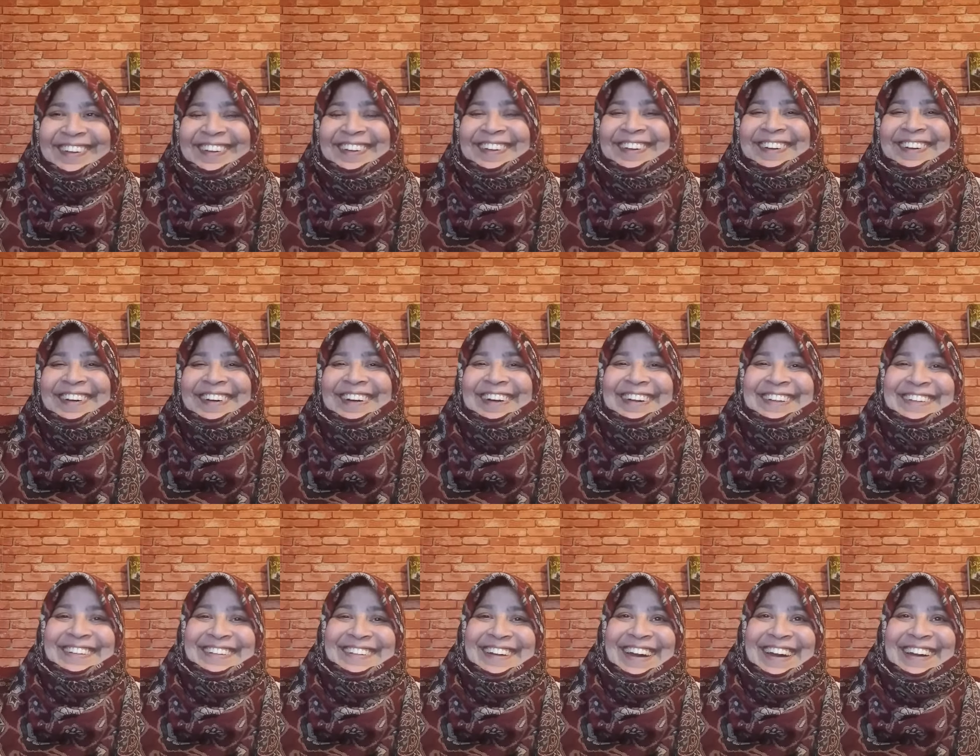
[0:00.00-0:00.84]
Got
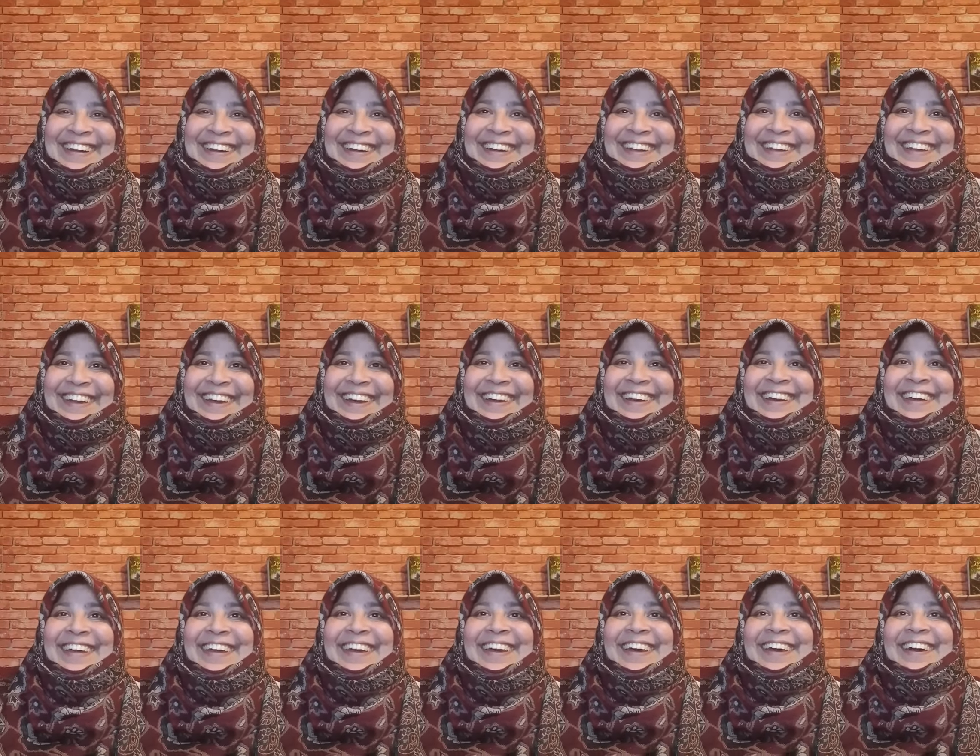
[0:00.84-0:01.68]
distracted there.
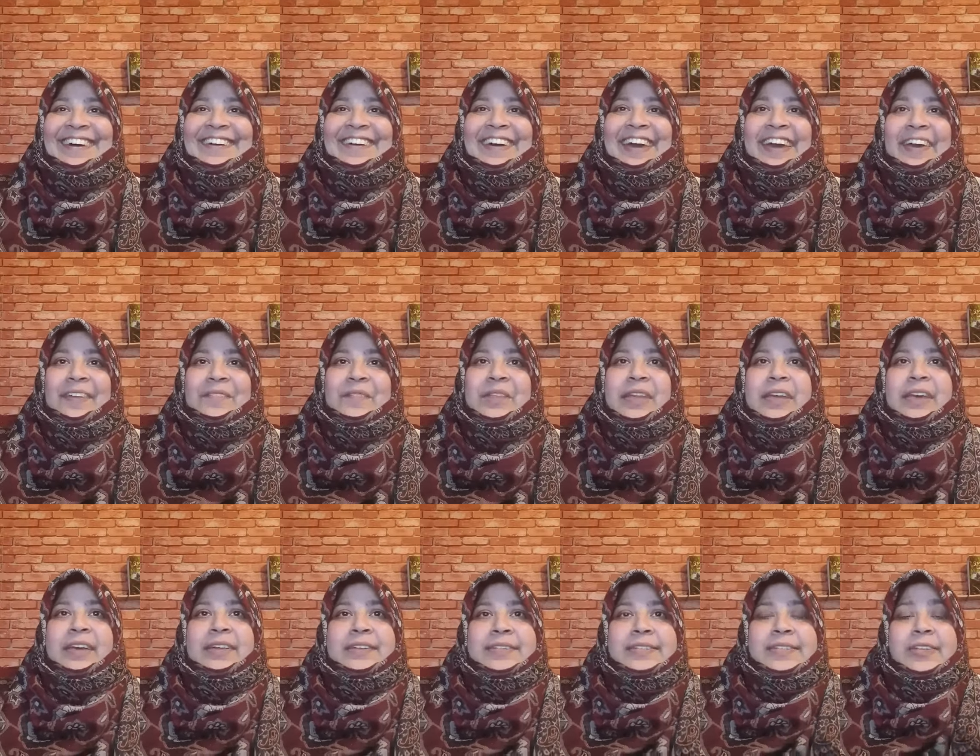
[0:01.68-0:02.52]
Okay,
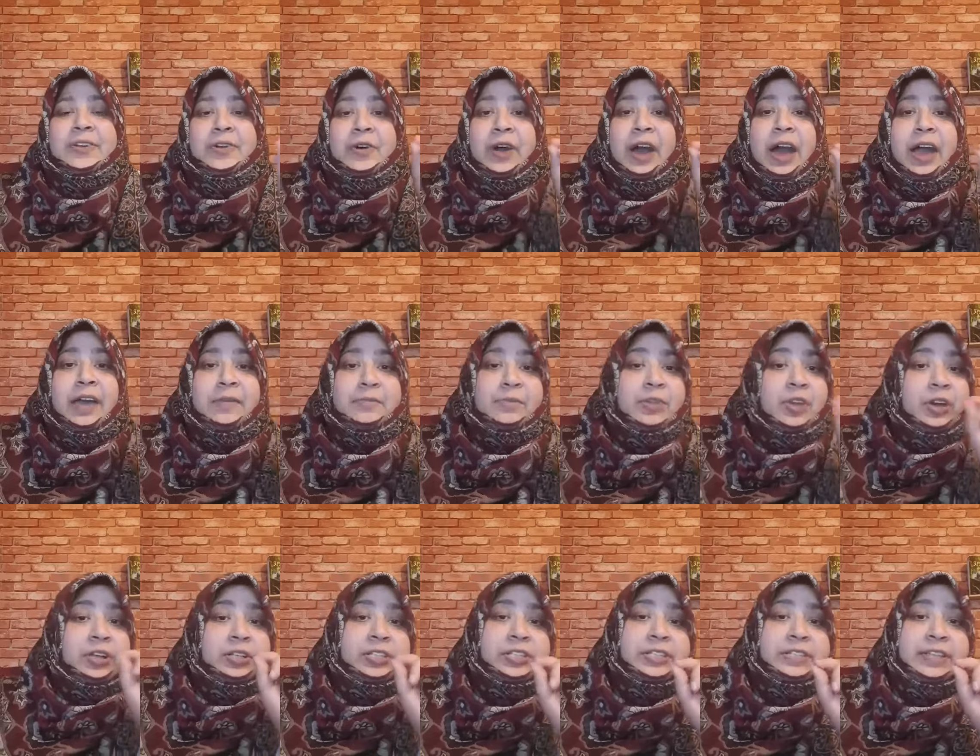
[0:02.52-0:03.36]
so I'm
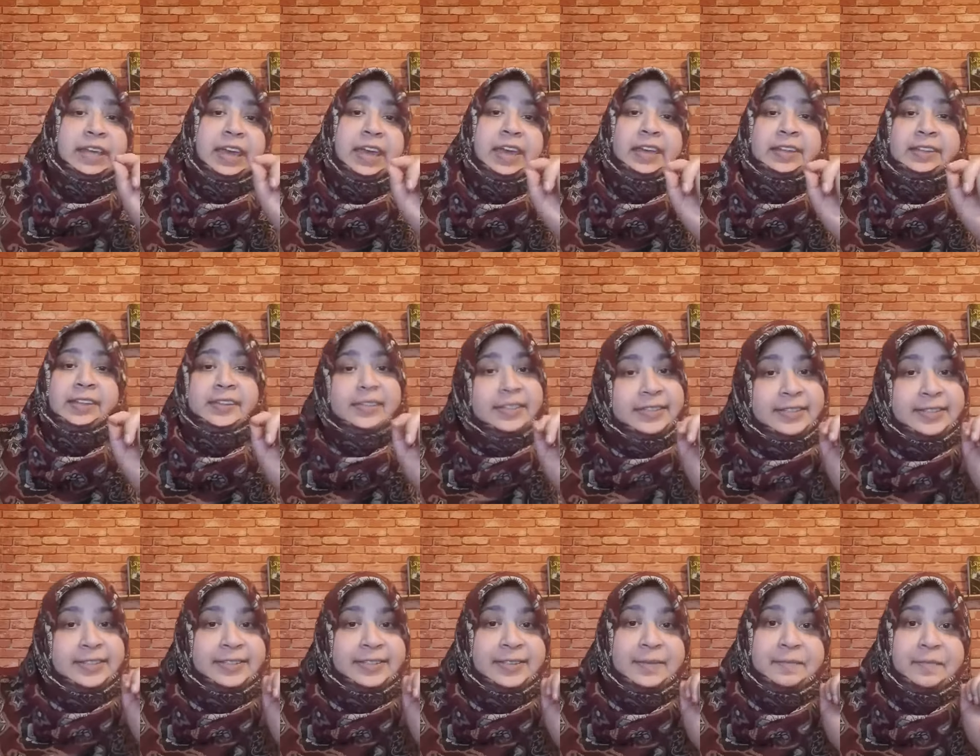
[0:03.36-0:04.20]
not saying that
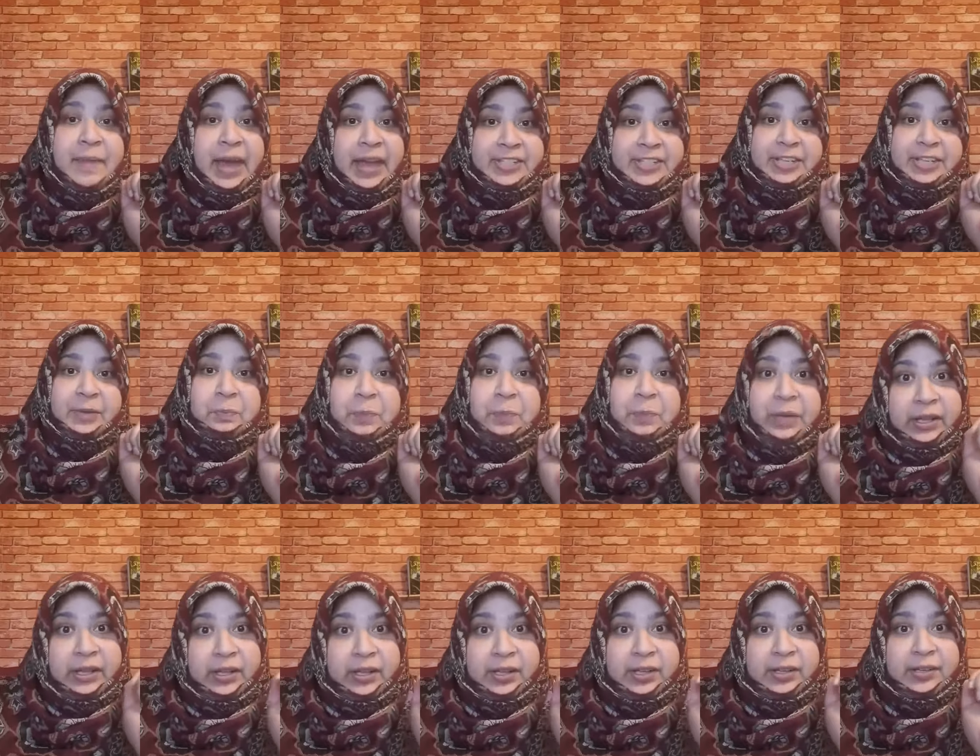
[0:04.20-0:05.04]
this is a magic
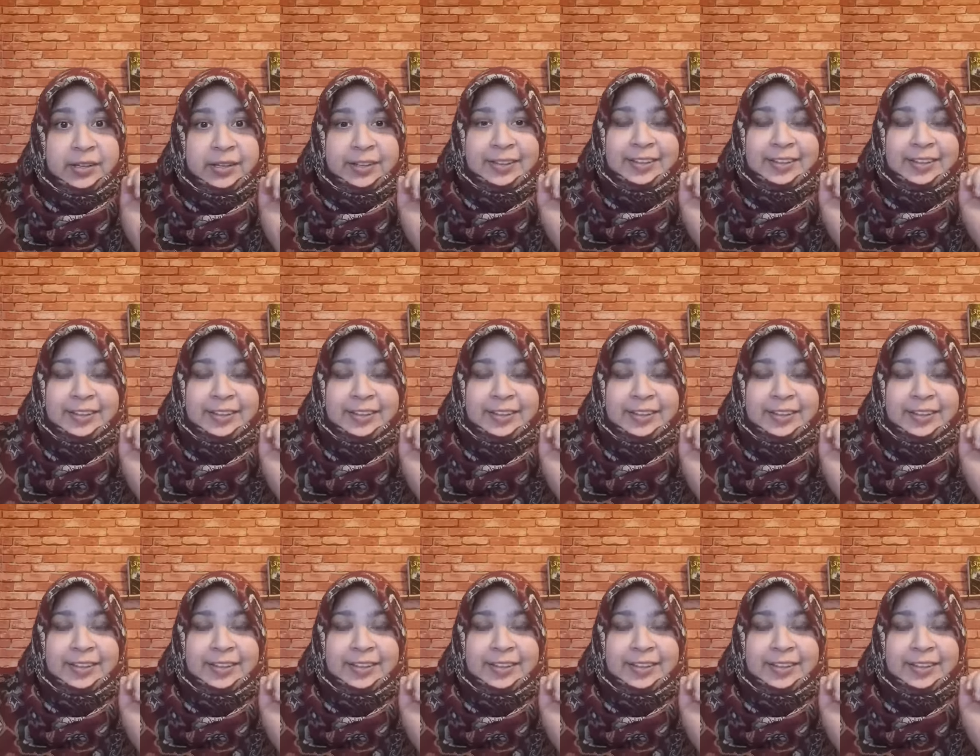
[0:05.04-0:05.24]
pill.